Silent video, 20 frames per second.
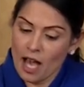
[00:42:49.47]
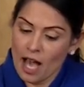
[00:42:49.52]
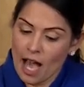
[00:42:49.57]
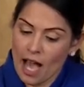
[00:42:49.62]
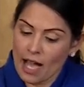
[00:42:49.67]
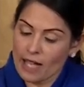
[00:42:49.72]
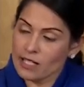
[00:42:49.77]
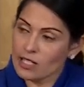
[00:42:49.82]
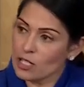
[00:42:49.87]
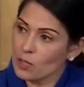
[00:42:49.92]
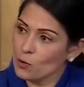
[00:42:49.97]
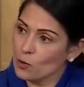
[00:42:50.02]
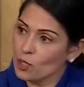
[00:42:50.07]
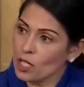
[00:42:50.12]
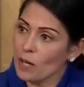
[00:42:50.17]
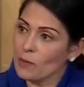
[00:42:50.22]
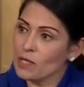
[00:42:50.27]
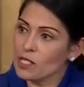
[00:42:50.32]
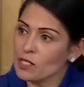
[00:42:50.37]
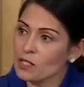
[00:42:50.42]
And it will
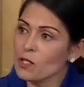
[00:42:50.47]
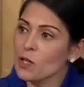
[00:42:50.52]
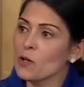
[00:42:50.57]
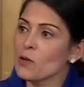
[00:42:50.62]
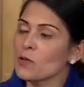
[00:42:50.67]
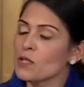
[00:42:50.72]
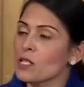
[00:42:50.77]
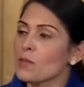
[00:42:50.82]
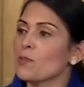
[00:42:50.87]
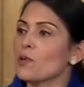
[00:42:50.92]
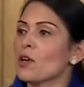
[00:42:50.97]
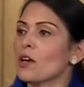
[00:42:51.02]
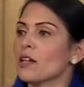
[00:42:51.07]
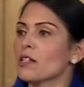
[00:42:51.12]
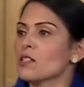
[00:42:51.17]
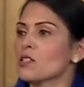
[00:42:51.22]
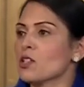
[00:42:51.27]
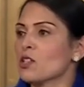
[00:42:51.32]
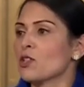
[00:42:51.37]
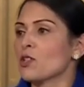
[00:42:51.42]
come as no
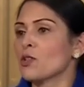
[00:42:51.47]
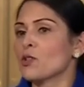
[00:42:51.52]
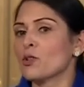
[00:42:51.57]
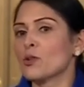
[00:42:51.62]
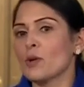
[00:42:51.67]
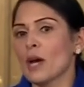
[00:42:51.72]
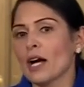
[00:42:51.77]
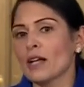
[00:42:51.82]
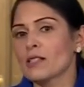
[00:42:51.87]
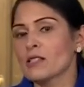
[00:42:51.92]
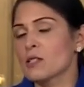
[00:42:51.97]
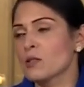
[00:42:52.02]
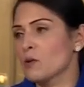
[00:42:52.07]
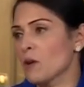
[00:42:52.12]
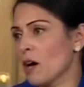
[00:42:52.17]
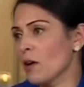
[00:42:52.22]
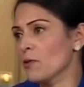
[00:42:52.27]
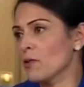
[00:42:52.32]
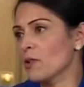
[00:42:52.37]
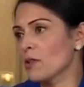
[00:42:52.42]
surprise to you and to
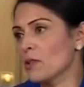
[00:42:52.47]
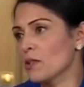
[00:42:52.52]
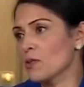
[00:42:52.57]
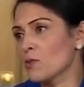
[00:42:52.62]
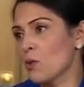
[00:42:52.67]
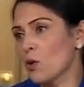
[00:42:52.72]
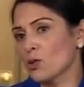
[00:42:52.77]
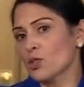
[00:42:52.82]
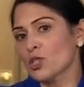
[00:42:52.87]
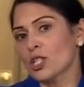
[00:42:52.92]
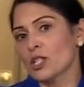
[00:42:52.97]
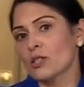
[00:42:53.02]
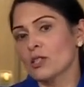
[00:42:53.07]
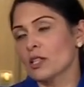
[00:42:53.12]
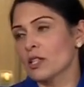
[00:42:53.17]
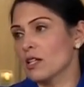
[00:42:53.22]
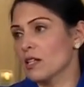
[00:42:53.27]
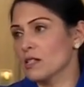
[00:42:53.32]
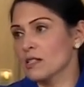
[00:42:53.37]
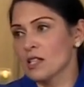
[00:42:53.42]
others watching
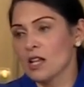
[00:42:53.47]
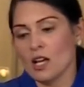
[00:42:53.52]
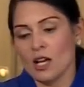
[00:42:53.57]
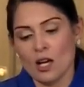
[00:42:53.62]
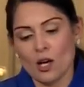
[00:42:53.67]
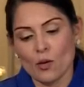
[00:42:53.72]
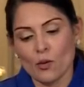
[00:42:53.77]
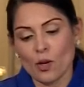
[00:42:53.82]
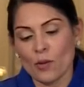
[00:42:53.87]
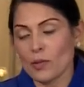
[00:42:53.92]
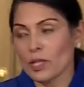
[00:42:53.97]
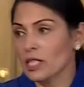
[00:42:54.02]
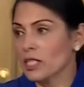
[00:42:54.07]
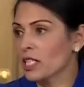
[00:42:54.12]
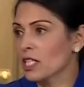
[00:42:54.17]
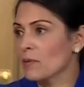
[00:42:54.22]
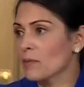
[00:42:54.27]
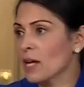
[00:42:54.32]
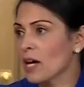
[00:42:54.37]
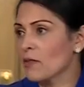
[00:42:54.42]
this. When we
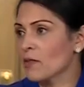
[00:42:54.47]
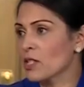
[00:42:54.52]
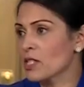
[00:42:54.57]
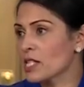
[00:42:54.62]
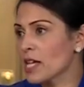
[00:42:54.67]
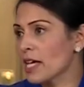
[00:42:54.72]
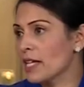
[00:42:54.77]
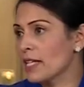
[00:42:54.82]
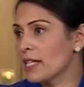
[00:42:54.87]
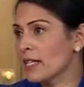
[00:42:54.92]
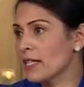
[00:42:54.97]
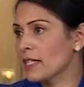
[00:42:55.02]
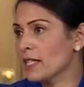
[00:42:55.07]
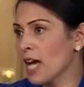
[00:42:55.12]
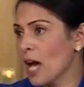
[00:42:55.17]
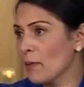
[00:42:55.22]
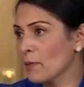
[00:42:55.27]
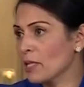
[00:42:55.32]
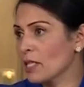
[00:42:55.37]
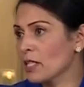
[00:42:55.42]
think about the daily
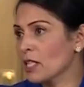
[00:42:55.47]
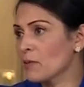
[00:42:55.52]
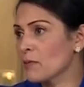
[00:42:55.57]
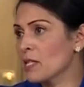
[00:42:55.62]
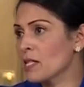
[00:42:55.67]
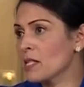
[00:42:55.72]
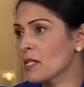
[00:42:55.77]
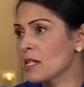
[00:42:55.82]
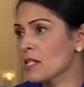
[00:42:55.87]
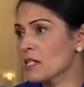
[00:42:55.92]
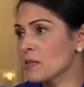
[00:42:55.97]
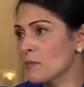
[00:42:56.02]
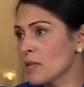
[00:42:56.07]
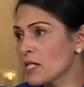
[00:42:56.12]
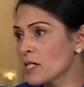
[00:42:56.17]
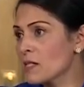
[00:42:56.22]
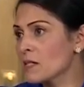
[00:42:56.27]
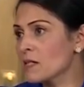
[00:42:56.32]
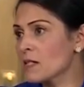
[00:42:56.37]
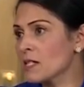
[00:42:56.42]
cabinet committees, the
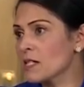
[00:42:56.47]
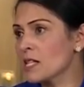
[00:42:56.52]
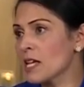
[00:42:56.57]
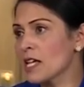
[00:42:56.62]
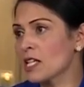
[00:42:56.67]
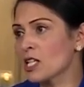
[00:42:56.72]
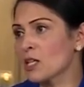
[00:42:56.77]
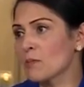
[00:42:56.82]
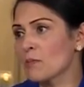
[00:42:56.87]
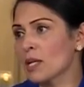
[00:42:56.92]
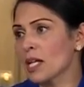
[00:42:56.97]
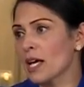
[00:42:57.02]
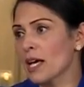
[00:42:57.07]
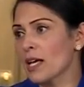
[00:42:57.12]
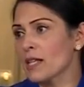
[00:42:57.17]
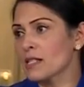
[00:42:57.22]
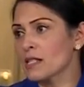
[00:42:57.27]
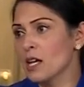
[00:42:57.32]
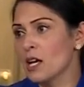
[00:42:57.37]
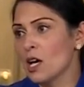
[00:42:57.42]
meetings that are taking
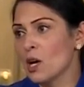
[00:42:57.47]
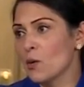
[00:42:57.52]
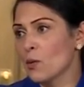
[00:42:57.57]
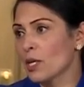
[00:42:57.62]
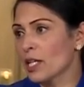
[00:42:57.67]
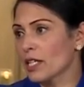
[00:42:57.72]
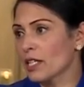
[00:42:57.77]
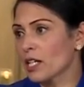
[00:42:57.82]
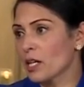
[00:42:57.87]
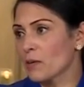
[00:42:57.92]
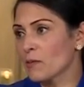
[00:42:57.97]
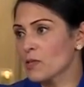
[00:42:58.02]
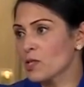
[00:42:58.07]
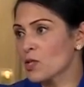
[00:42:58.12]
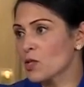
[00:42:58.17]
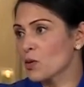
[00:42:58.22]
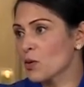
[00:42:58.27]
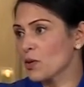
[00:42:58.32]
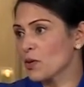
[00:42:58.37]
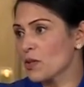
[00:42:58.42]
place, when it comes
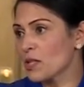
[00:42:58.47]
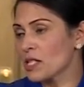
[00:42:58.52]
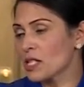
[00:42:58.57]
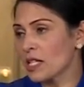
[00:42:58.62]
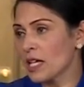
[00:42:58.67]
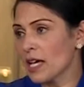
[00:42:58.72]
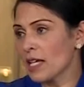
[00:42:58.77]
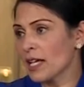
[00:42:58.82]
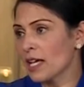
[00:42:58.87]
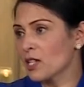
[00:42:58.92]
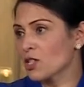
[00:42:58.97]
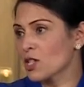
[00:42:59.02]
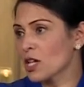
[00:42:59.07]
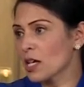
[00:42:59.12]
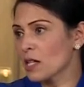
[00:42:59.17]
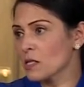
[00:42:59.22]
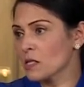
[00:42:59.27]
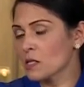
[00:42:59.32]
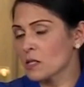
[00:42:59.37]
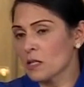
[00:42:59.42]
to whether it's the
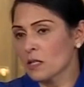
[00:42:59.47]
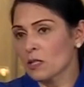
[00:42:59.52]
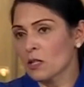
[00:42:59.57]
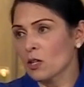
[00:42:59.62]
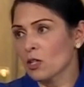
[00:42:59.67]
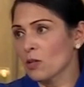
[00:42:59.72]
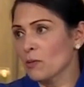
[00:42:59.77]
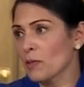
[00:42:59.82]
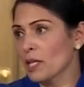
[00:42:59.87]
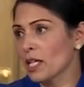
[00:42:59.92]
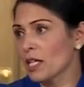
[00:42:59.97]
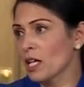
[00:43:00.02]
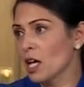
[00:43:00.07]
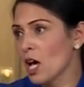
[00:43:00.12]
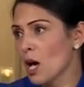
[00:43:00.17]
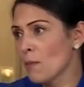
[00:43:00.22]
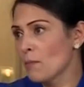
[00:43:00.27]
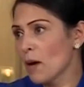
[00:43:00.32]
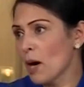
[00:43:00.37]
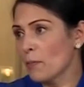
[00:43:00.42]
NHS, the economy,
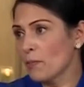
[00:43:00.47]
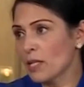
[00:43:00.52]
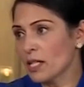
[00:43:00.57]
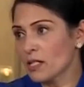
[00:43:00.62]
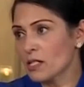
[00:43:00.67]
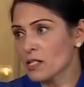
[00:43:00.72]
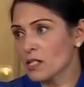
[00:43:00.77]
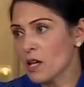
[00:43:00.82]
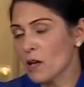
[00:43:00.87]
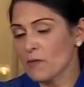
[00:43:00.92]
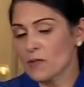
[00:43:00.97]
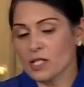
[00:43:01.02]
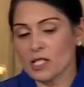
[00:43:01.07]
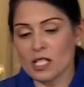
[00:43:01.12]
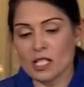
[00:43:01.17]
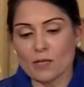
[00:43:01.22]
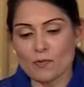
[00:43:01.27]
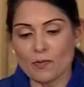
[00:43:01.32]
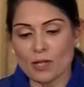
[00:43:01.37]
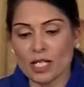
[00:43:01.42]
public
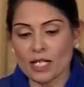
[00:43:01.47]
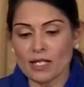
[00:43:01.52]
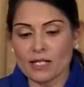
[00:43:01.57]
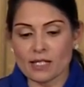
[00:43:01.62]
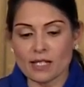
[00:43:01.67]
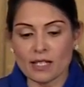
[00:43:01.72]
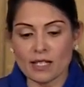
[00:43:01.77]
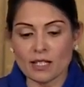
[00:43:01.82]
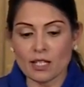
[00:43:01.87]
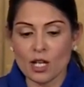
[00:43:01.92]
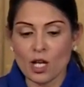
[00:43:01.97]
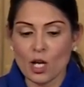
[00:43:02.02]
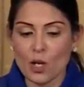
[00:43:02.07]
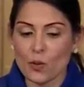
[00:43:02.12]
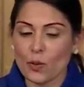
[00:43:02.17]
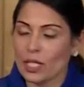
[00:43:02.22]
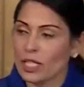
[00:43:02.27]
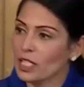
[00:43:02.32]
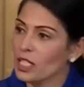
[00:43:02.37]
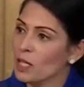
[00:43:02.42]
services, policing,
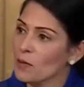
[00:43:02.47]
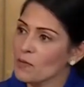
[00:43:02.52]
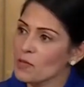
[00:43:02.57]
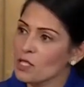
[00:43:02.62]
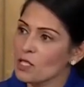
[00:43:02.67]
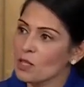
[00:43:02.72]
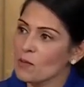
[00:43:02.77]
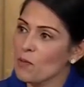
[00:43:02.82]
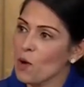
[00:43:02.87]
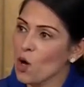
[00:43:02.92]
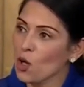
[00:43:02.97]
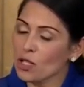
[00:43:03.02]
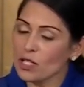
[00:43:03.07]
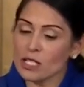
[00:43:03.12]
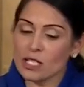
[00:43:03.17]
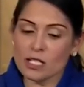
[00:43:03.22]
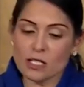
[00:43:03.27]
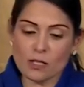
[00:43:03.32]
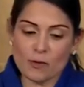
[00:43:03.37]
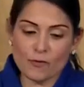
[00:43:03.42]
when it comes to the
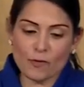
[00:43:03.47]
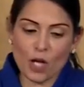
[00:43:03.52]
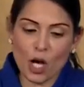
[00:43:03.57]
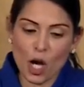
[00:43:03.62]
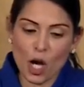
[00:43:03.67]
policies of the